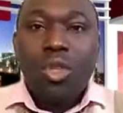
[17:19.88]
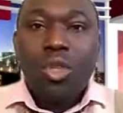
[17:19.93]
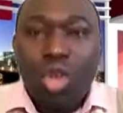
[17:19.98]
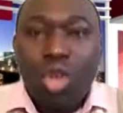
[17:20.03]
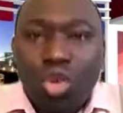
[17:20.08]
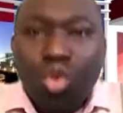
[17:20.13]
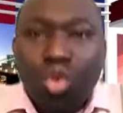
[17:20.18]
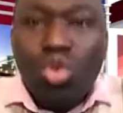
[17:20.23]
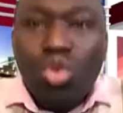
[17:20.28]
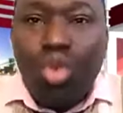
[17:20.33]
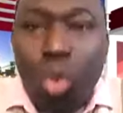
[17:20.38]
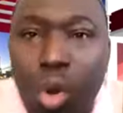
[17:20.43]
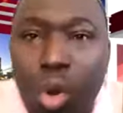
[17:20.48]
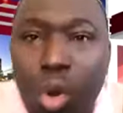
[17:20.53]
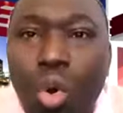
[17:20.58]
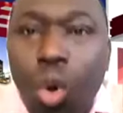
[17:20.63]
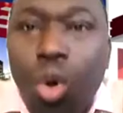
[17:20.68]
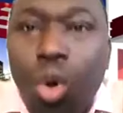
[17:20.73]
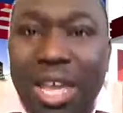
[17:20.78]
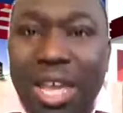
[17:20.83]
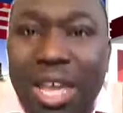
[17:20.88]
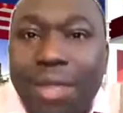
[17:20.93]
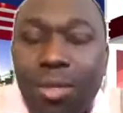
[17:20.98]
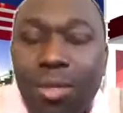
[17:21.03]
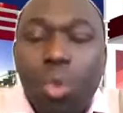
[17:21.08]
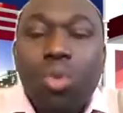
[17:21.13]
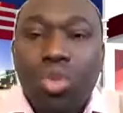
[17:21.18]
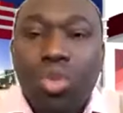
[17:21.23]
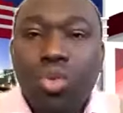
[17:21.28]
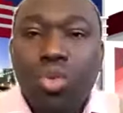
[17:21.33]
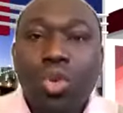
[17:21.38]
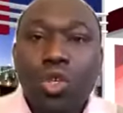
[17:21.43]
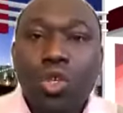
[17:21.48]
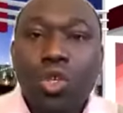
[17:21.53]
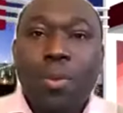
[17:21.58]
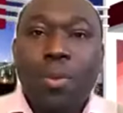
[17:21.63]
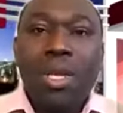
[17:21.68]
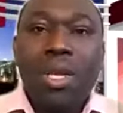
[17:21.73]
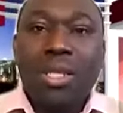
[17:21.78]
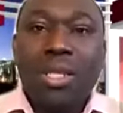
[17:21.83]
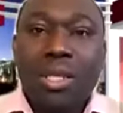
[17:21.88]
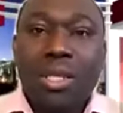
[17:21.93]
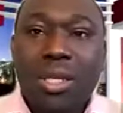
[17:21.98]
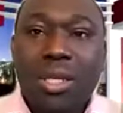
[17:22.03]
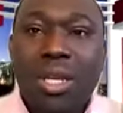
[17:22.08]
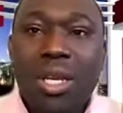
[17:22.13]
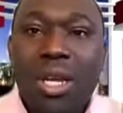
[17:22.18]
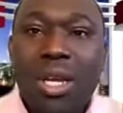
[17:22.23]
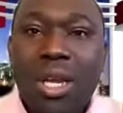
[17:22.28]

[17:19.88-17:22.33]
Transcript: You don't go into those places.